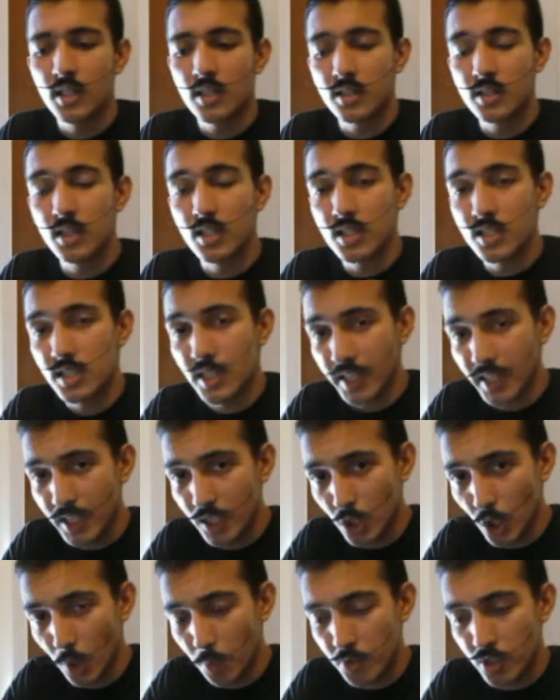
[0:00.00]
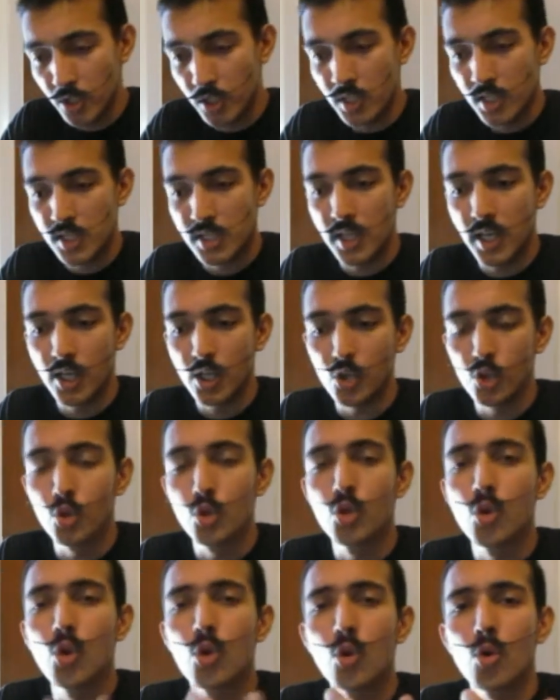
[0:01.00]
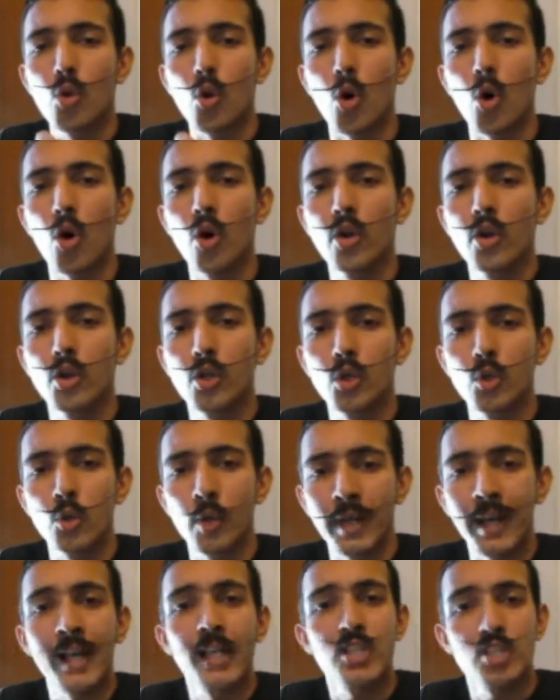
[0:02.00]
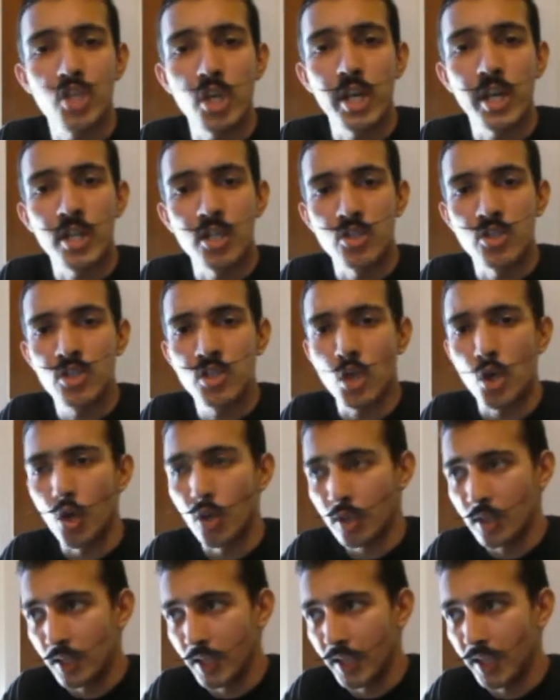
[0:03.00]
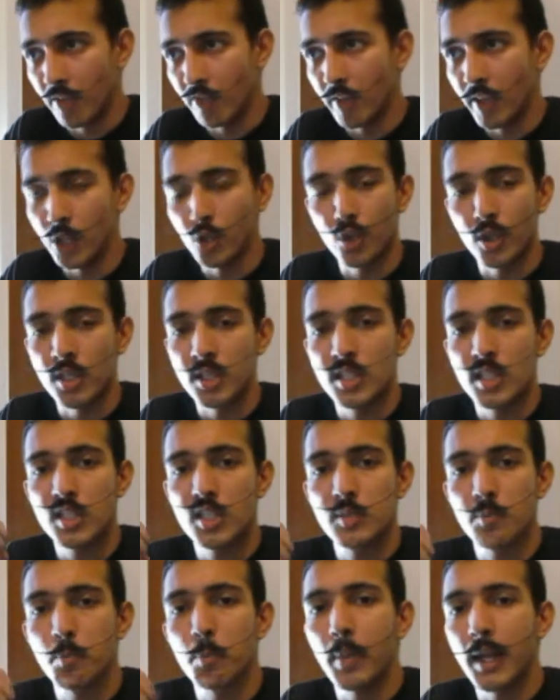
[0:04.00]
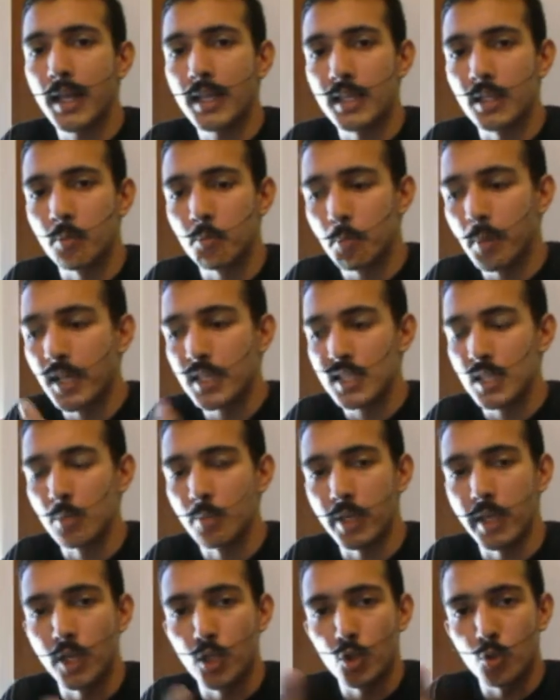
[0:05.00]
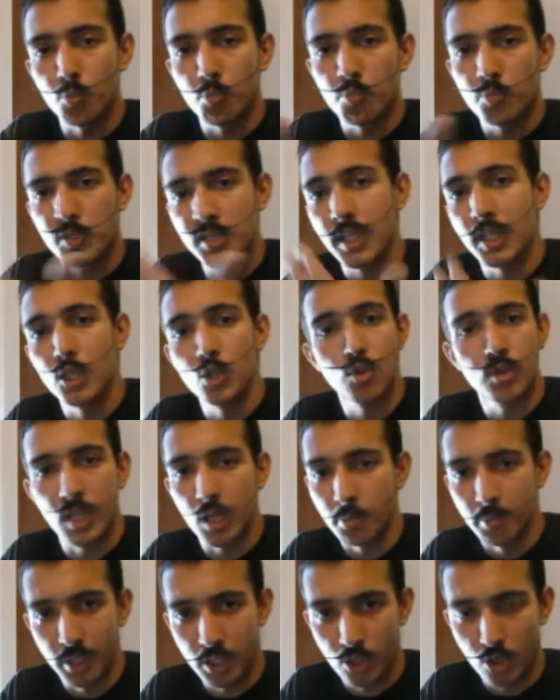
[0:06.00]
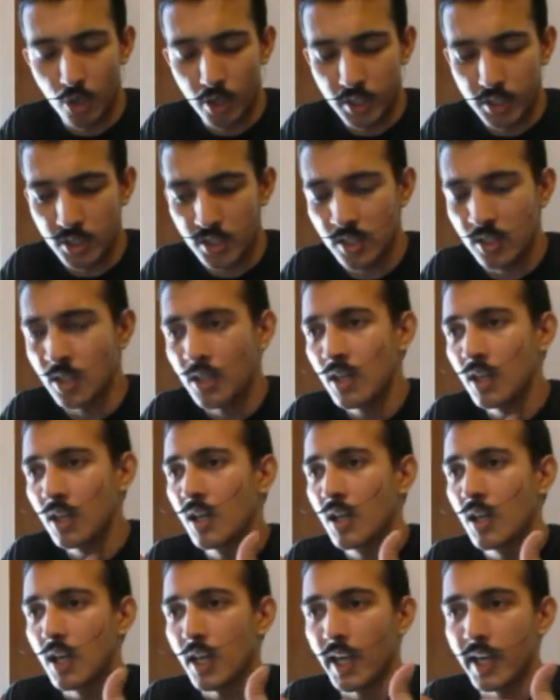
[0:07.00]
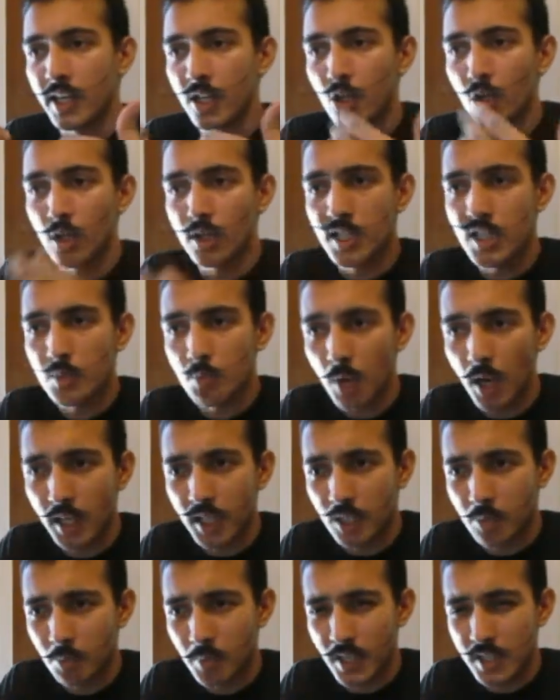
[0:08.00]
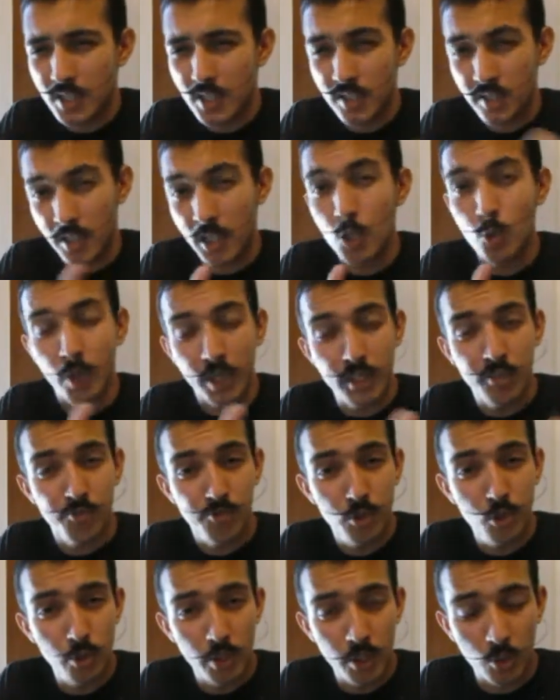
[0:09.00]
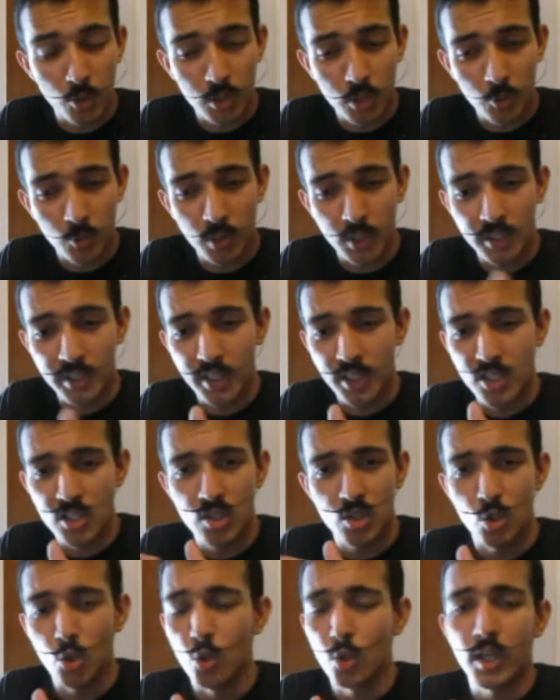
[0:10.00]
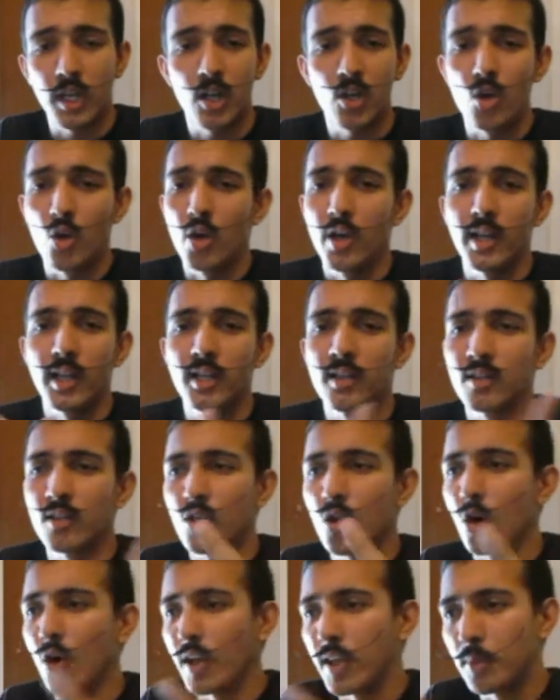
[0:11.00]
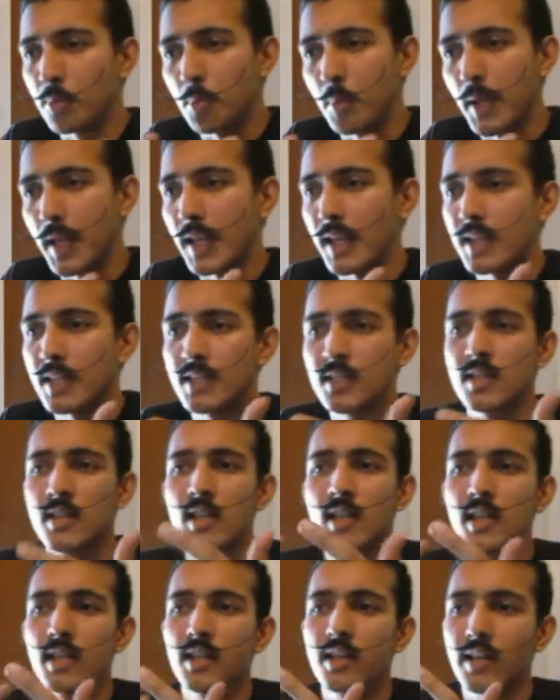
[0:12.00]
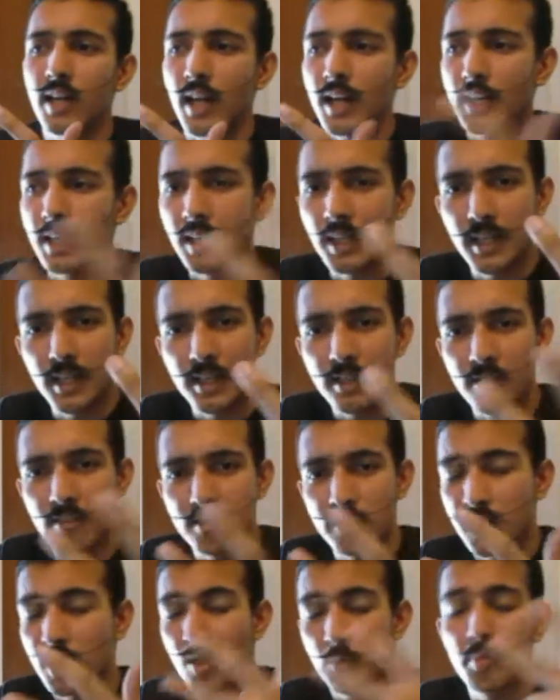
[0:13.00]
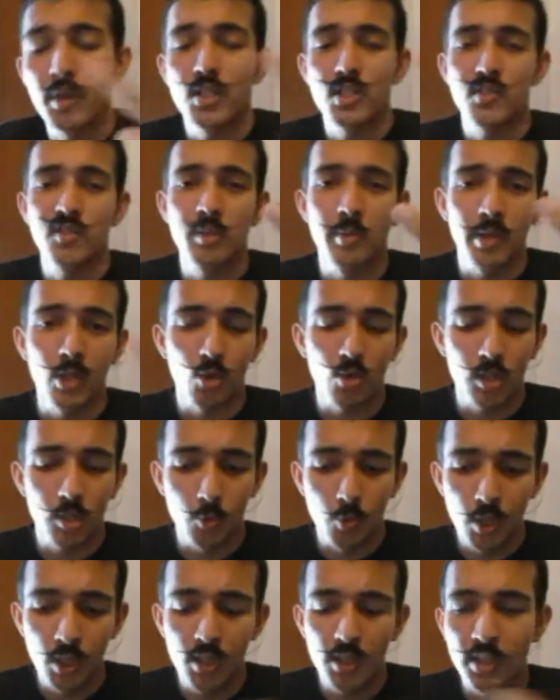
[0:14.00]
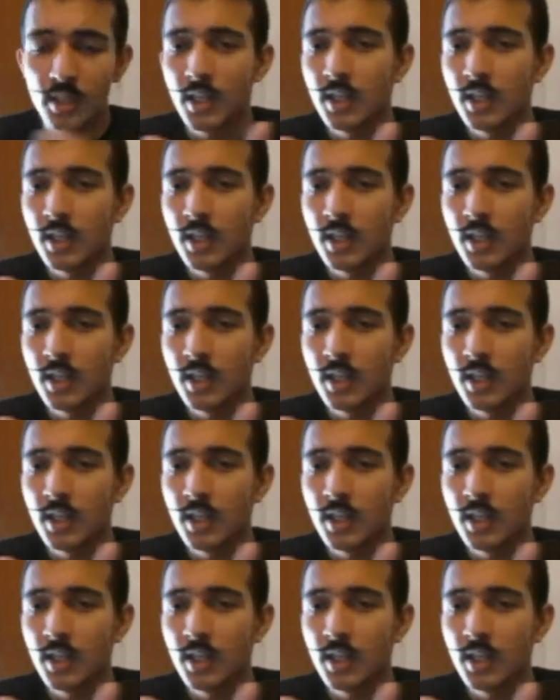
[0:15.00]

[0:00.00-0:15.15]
The second option is that you go on to an exchange online where you can just pay somebody to sell you their Bitcoins. And in all these marketplaces, there are quite a few around the world. There is OKCoin, Coinbase, Kraken. There are a bunch of them around the world.